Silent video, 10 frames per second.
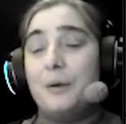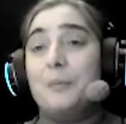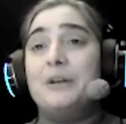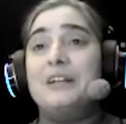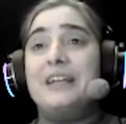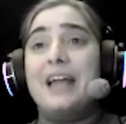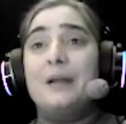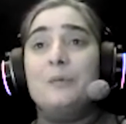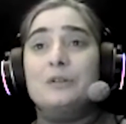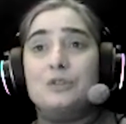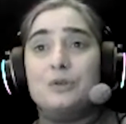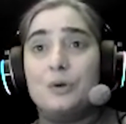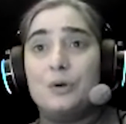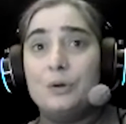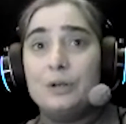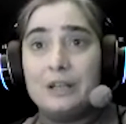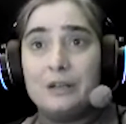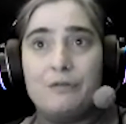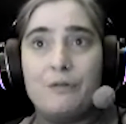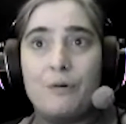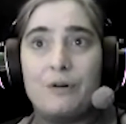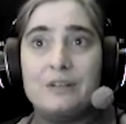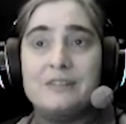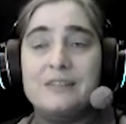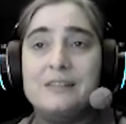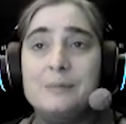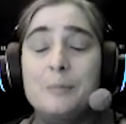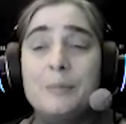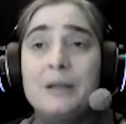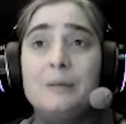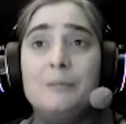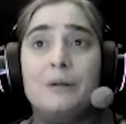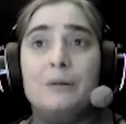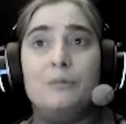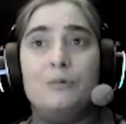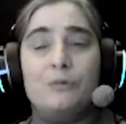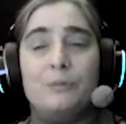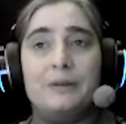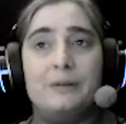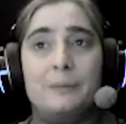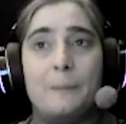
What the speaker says: But again, what you're looking for is this minimal movement